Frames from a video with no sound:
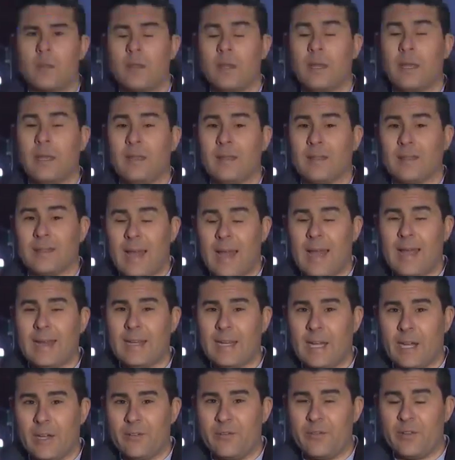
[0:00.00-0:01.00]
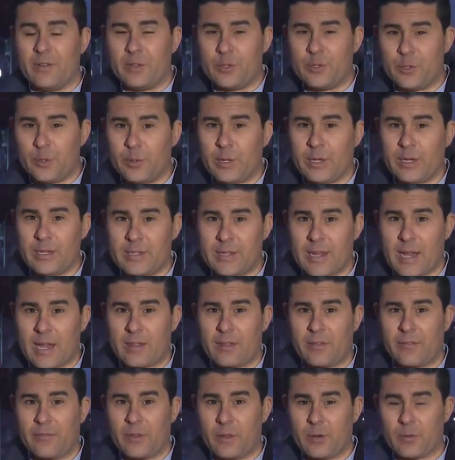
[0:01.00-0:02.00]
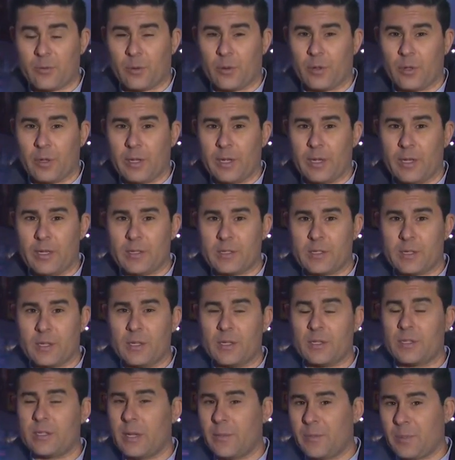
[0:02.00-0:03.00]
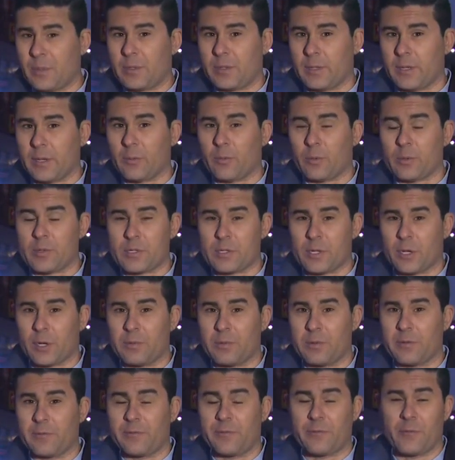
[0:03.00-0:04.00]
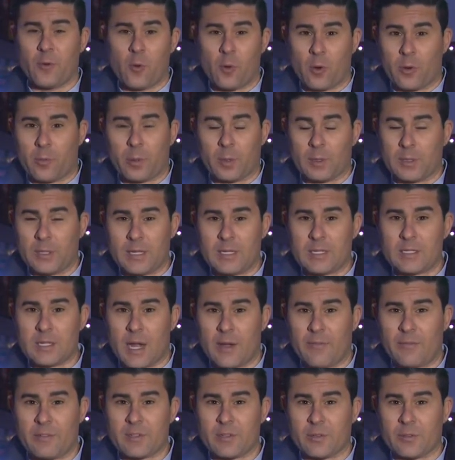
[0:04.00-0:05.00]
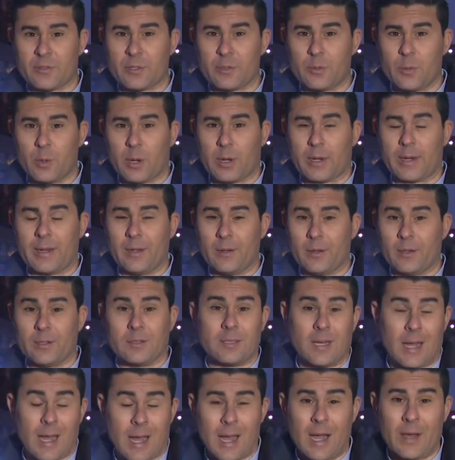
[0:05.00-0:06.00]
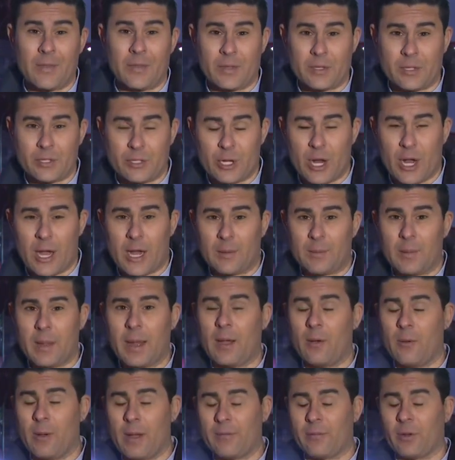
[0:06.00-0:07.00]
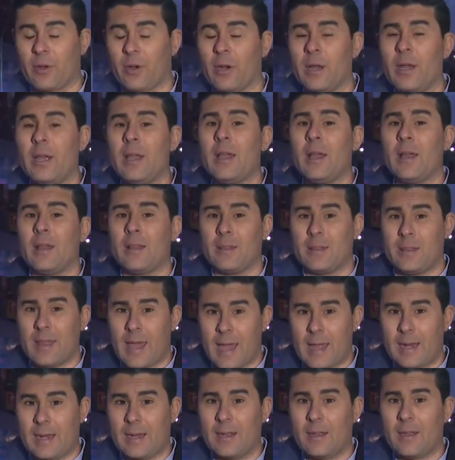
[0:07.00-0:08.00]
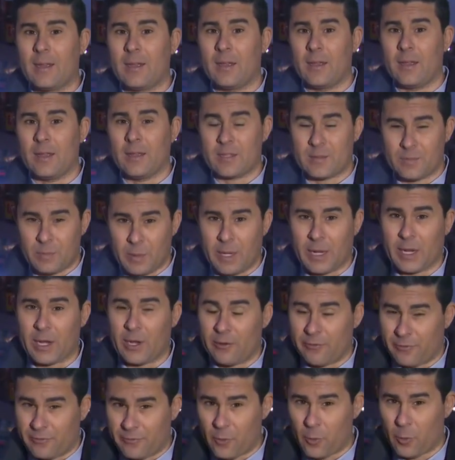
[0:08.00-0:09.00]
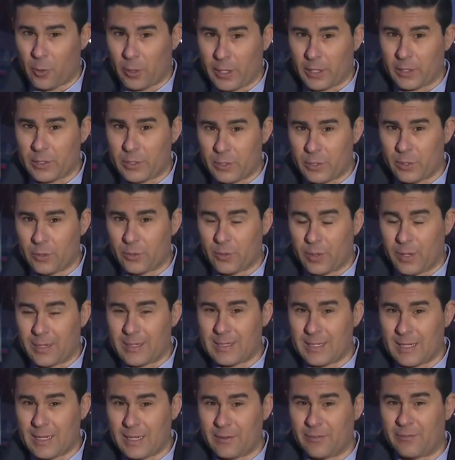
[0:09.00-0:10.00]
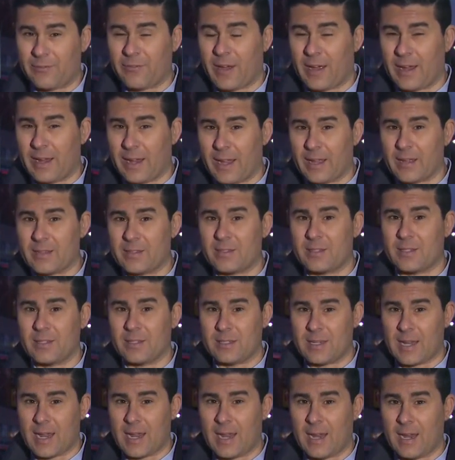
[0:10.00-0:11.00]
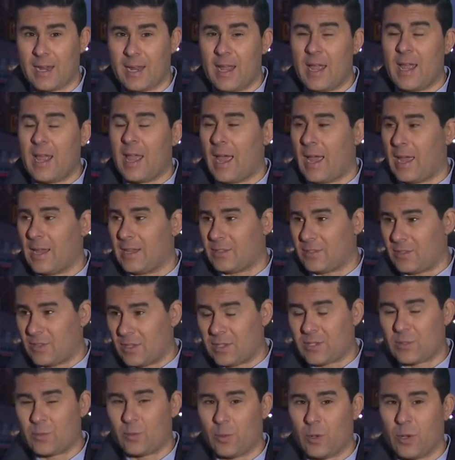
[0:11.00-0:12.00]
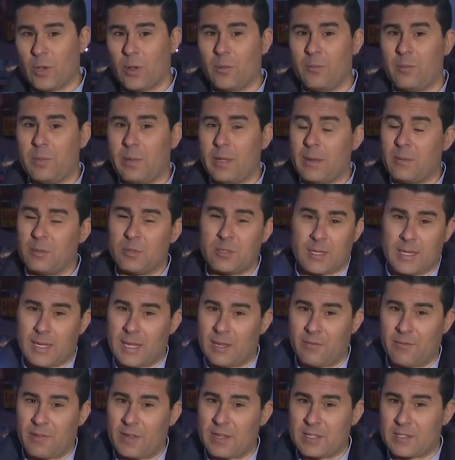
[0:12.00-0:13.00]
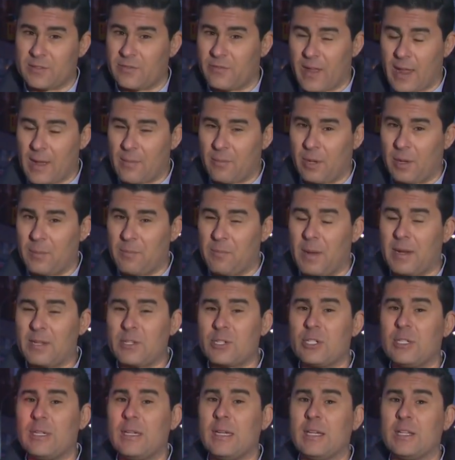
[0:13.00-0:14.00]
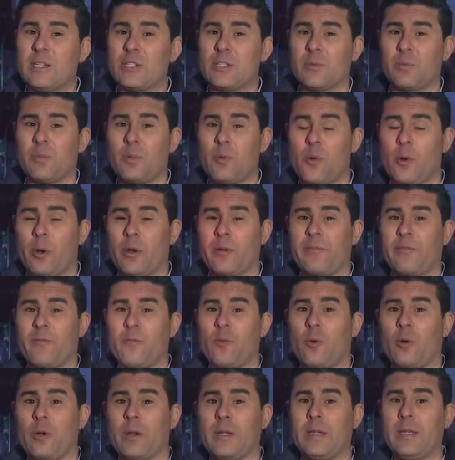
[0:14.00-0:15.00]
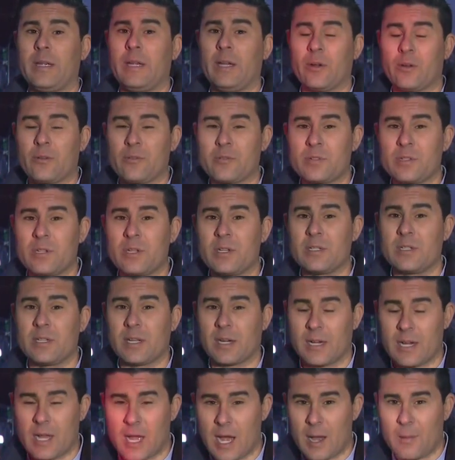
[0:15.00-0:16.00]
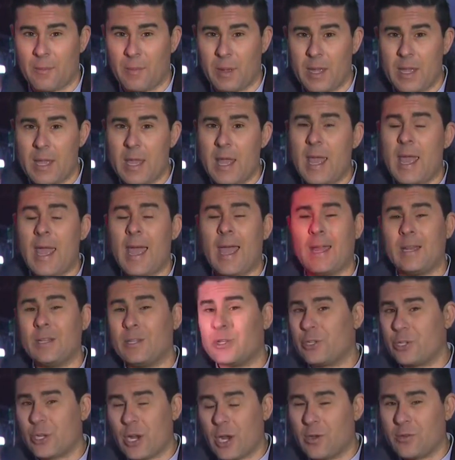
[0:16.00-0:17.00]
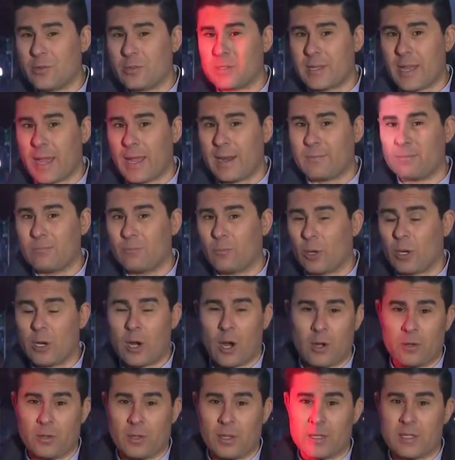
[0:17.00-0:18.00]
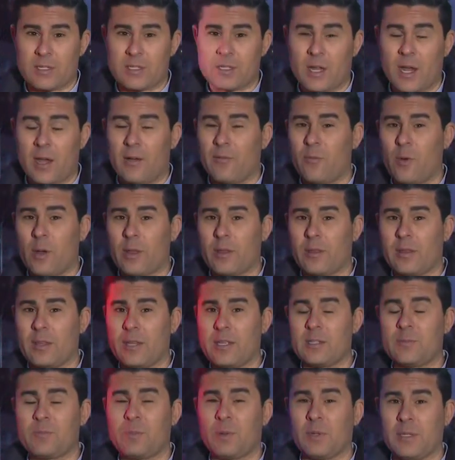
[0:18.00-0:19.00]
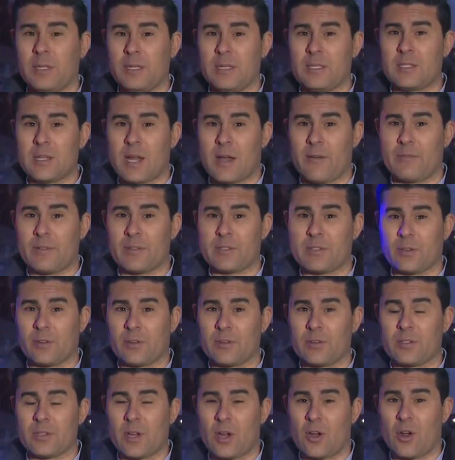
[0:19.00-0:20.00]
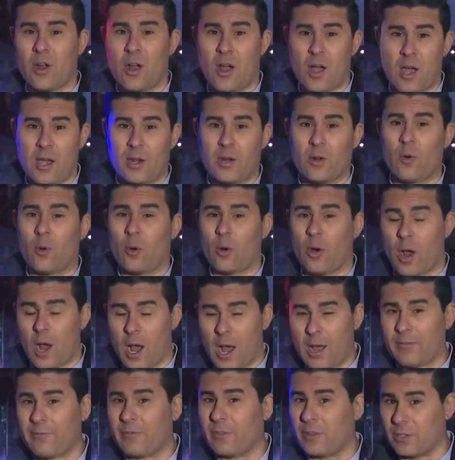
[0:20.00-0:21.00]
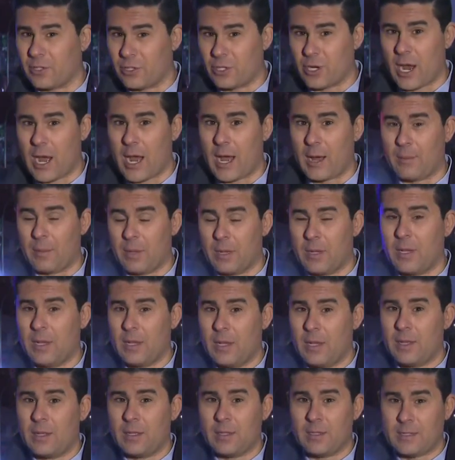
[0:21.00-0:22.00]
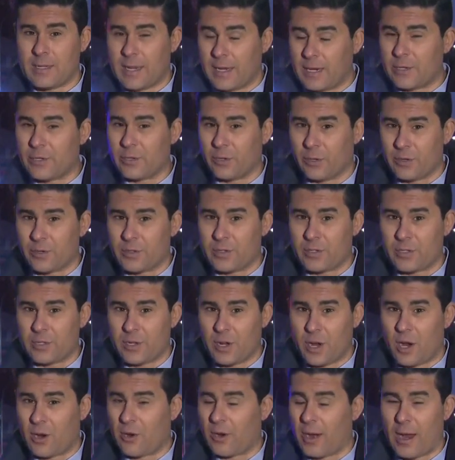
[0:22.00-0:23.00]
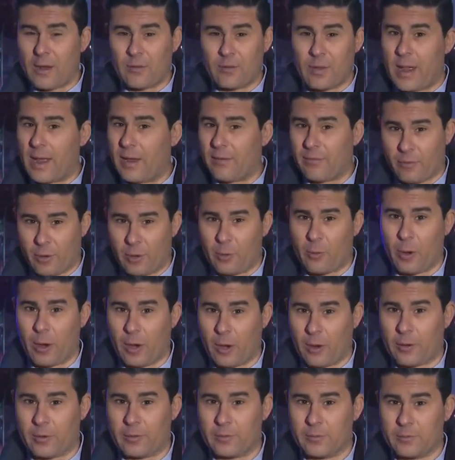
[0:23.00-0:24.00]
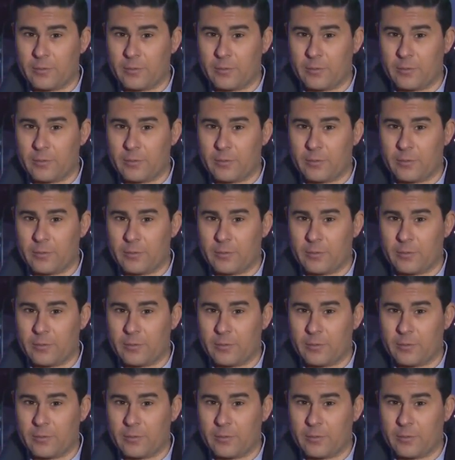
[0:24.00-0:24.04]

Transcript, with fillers: The line of duty death funeral is typically reserved for police officers who are killed on the job. However, that is being afforded to Adeed Fayaz today, as this will be able to give his family much needed support for years to come and shows that regardless of whether these police officers are on or off the job, dangers are out everywhere.